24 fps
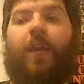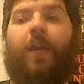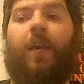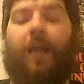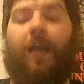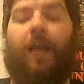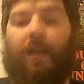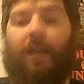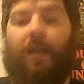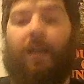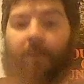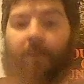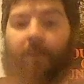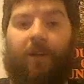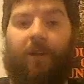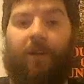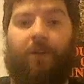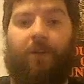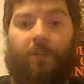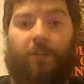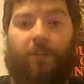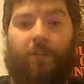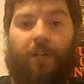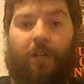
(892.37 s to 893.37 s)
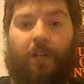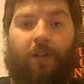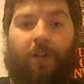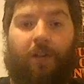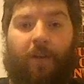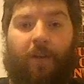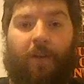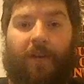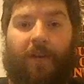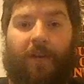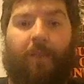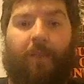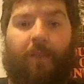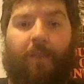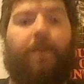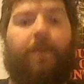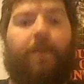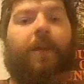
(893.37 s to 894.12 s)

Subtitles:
and a brand new channel coming up,